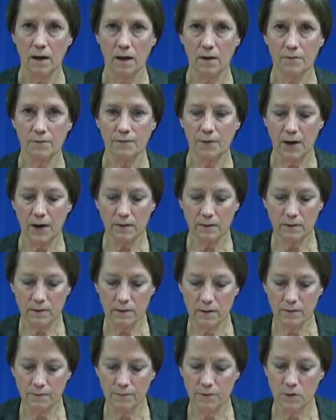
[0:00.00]
And
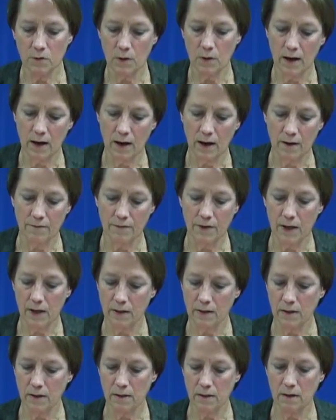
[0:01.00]
finally, if you have
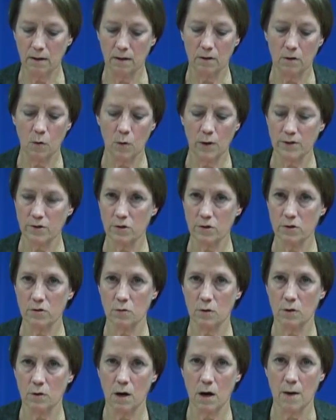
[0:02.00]
any
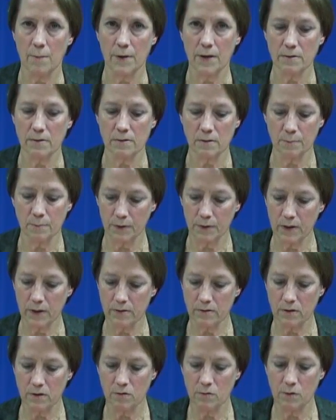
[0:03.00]
questions or comments,
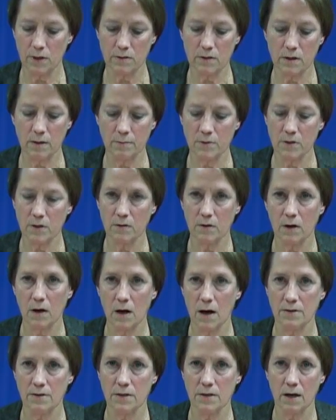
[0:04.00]
please address them to the
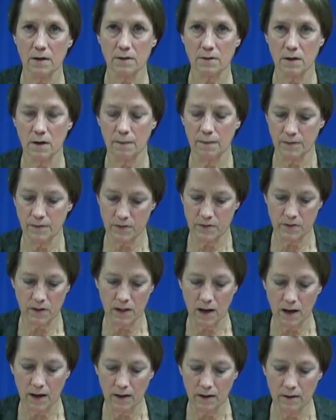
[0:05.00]
contact on this
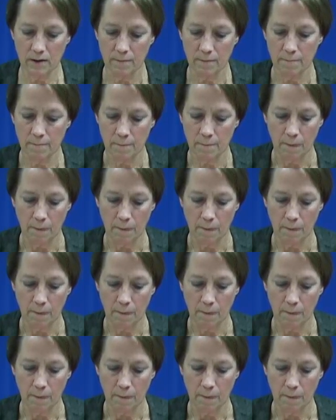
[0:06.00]
slide.